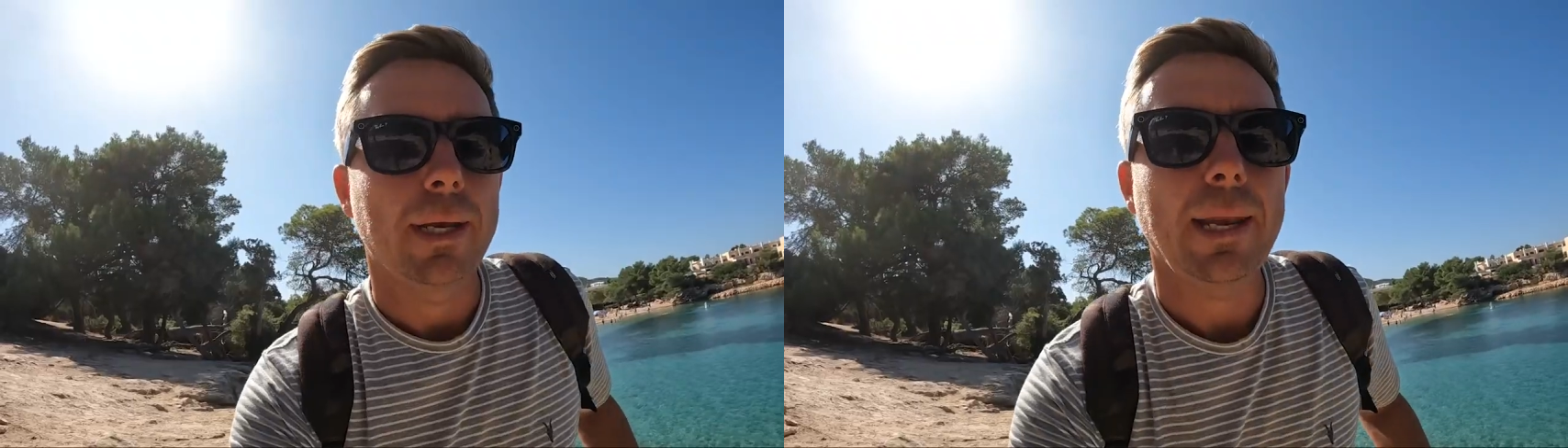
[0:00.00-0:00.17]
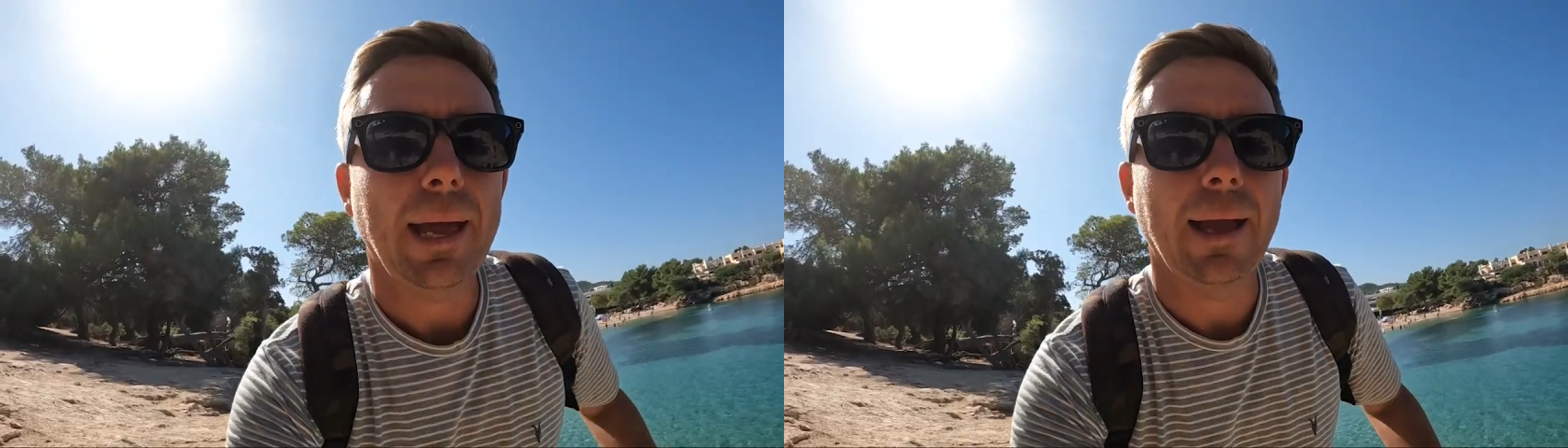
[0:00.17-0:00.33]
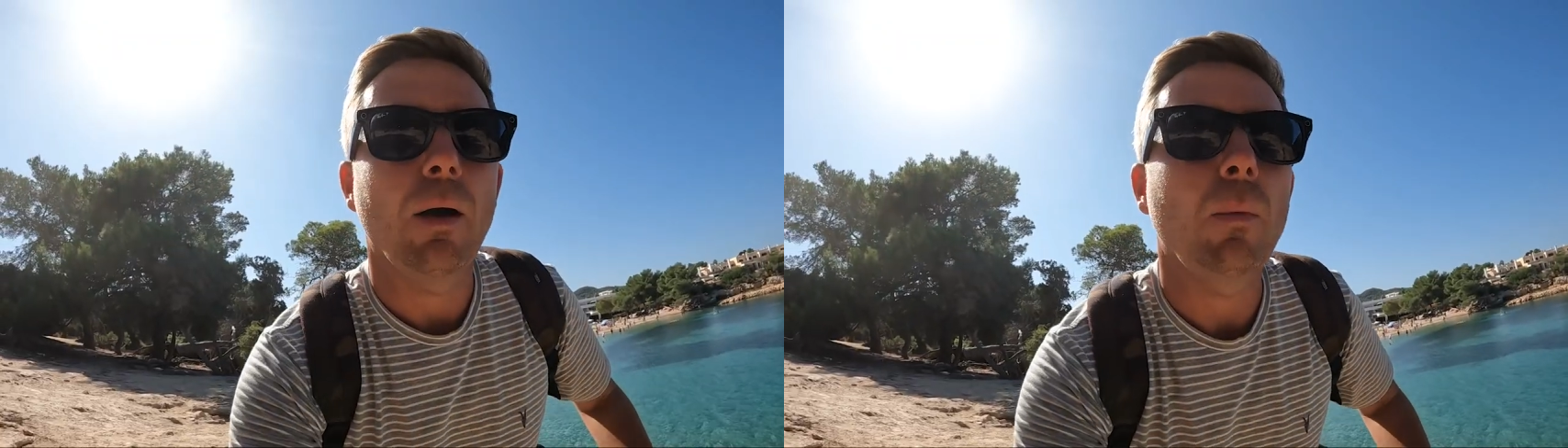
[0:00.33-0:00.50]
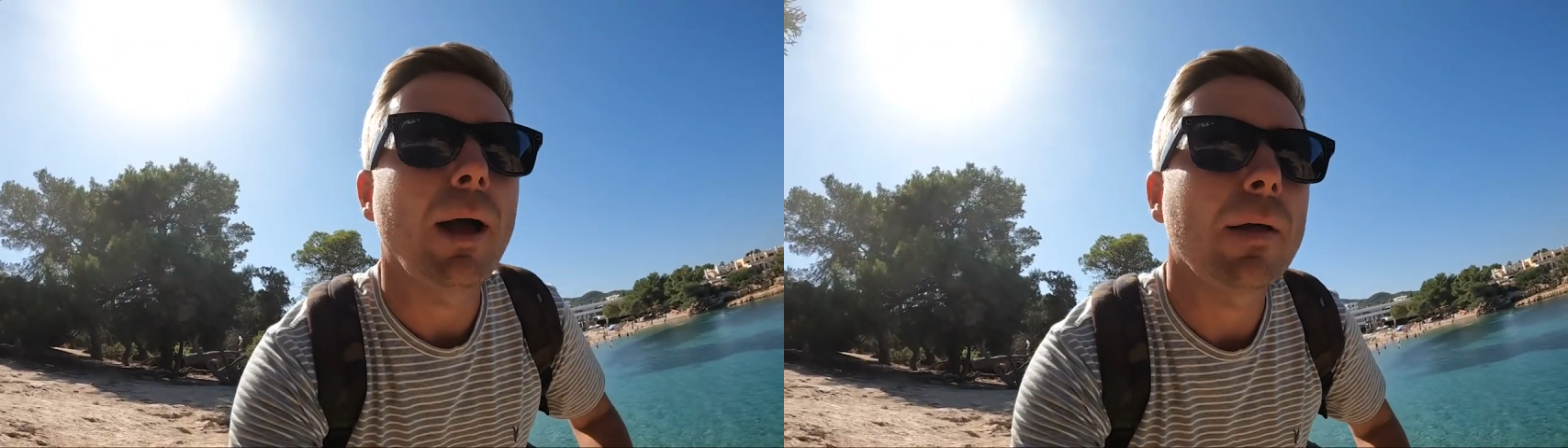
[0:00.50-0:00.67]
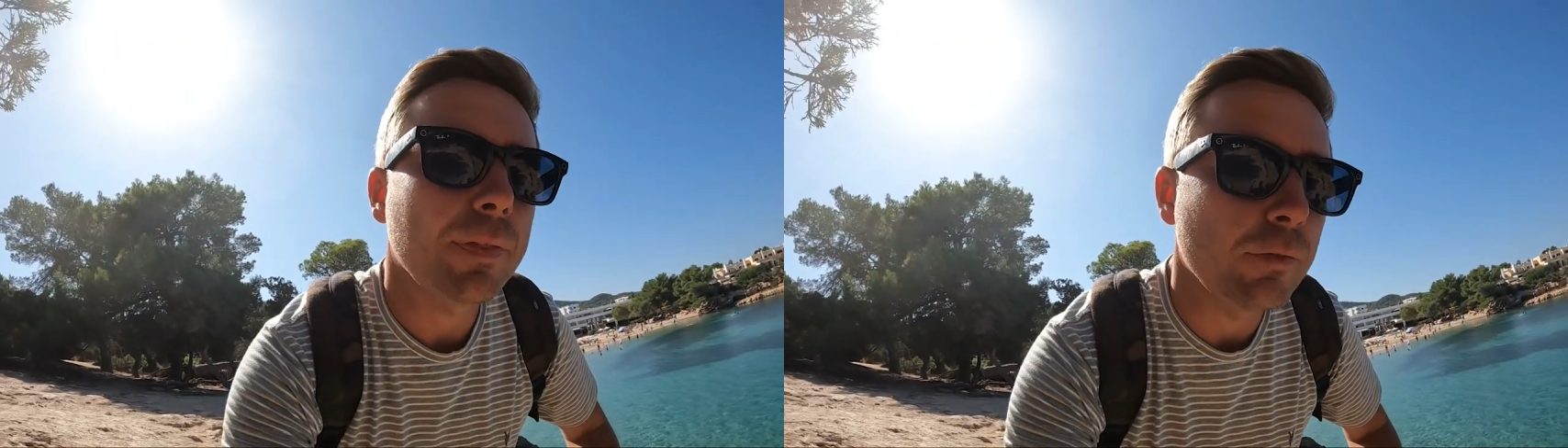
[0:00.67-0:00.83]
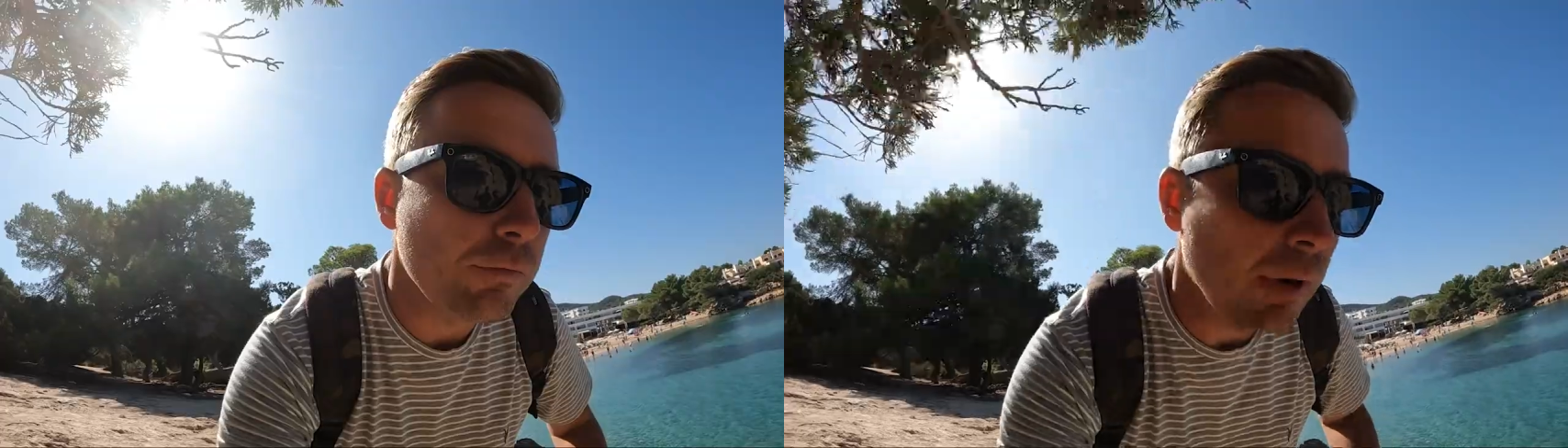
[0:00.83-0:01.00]
are now
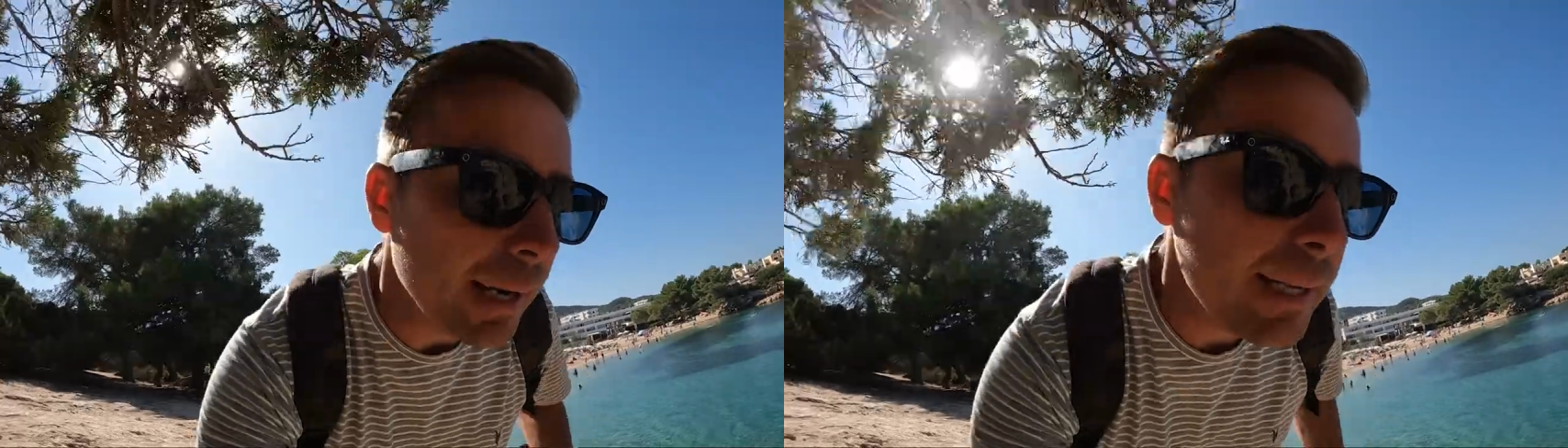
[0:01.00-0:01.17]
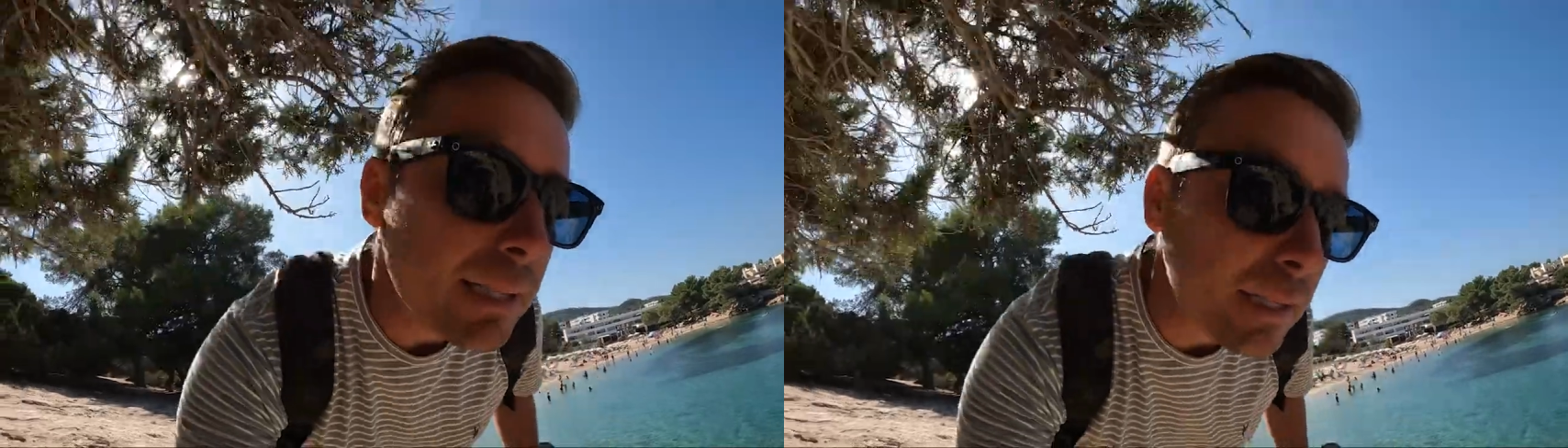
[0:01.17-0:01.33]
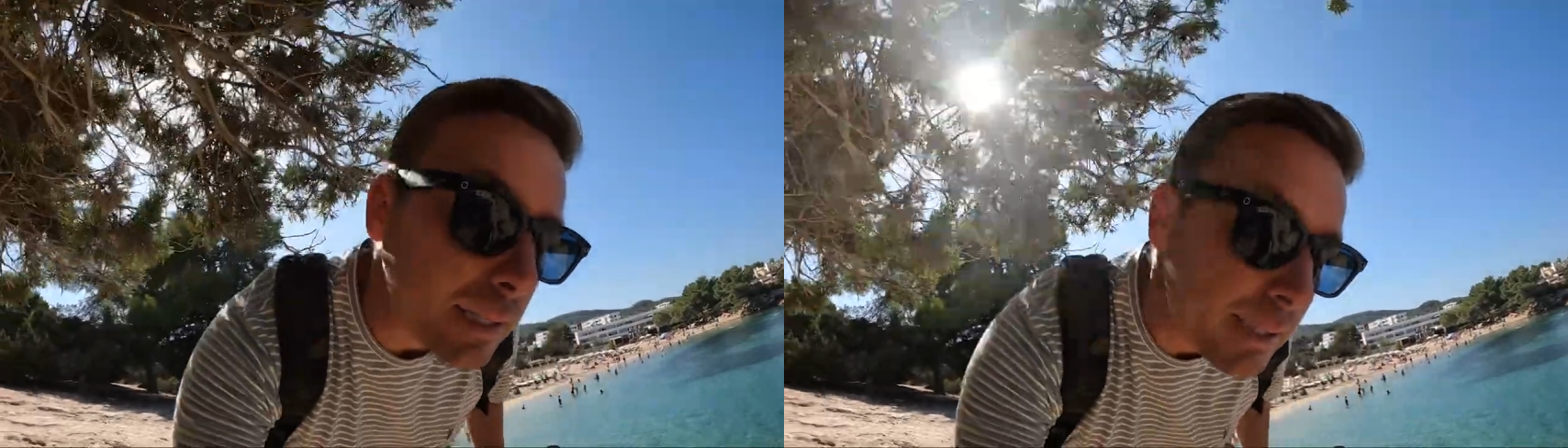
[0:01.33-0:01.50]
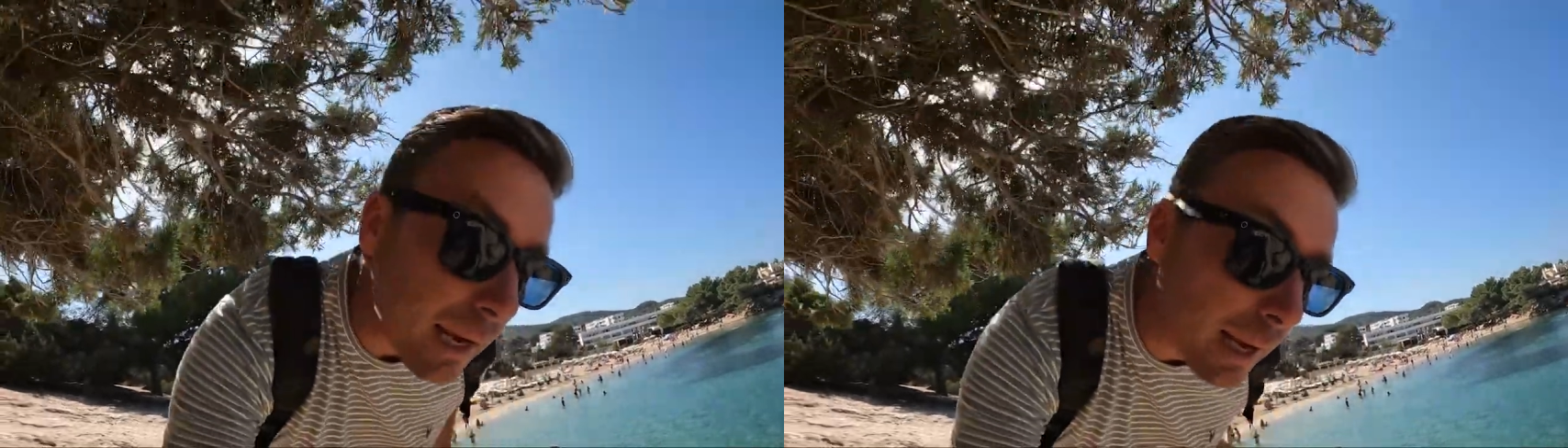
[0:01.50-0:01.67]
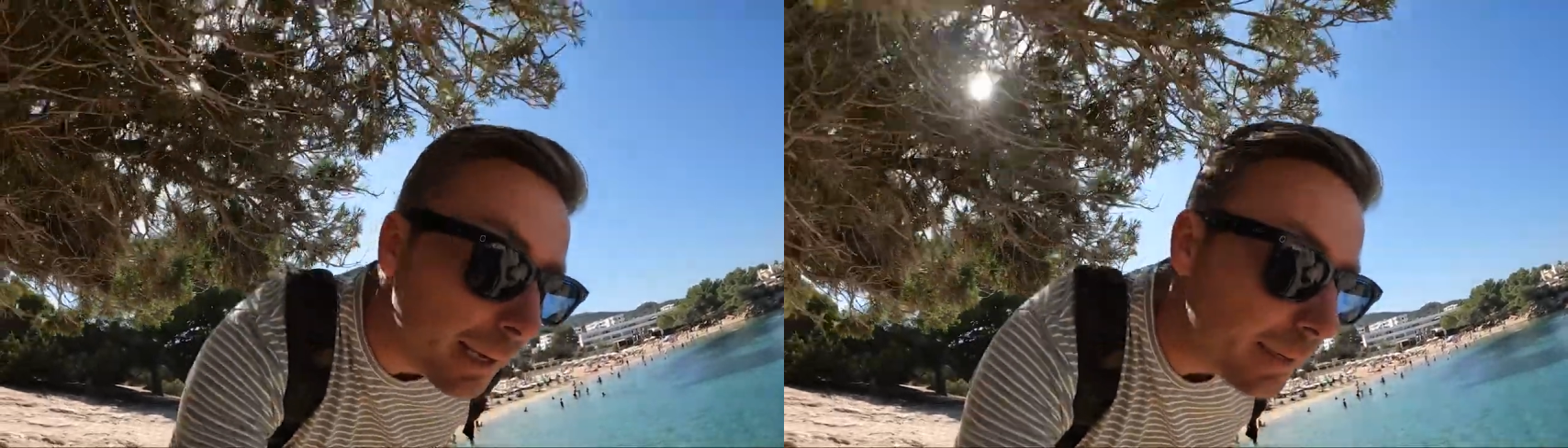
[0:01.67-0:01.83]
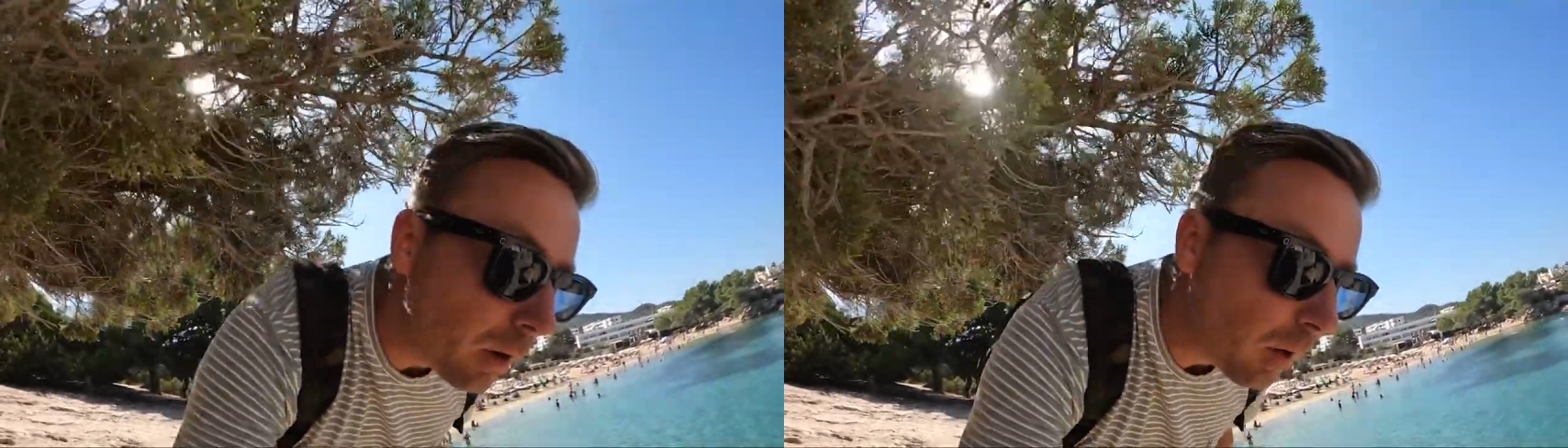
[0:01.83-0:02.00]
at the right
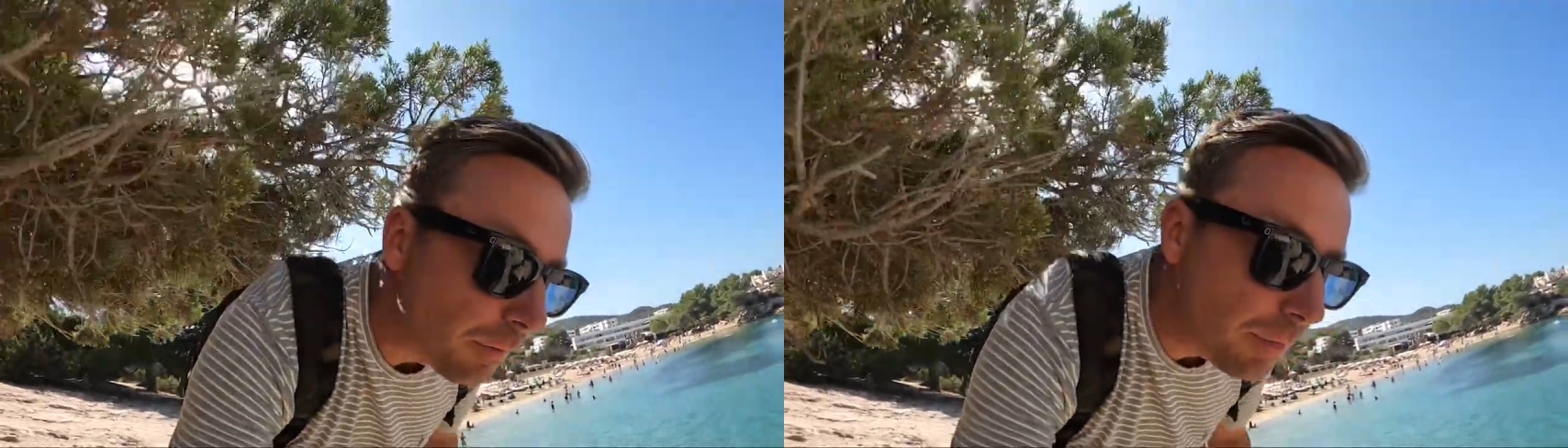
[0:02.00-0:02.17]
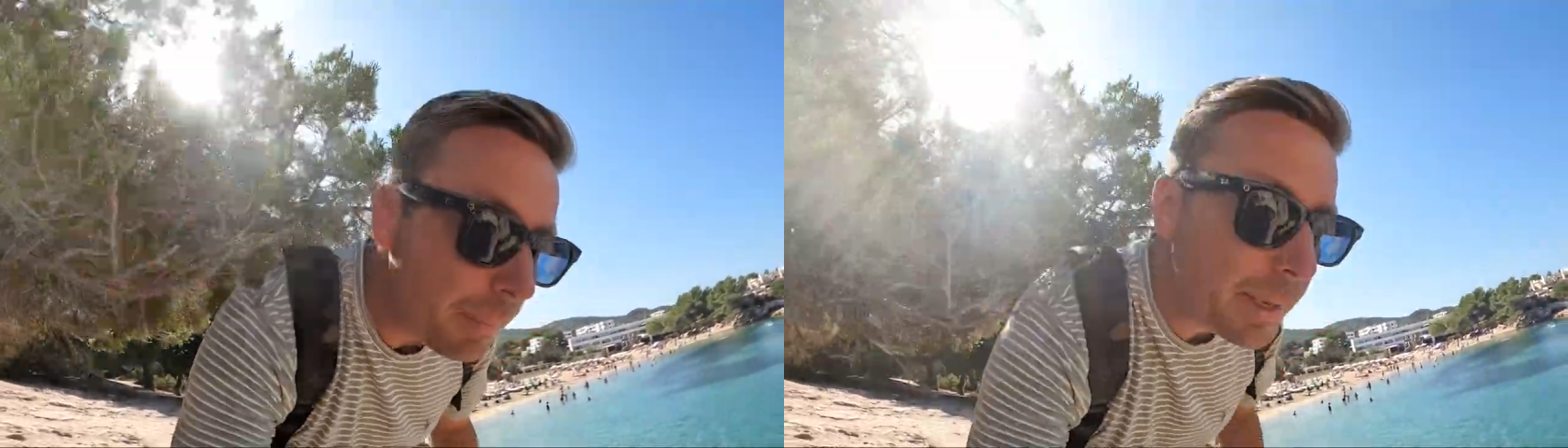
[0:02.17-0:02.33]
side of the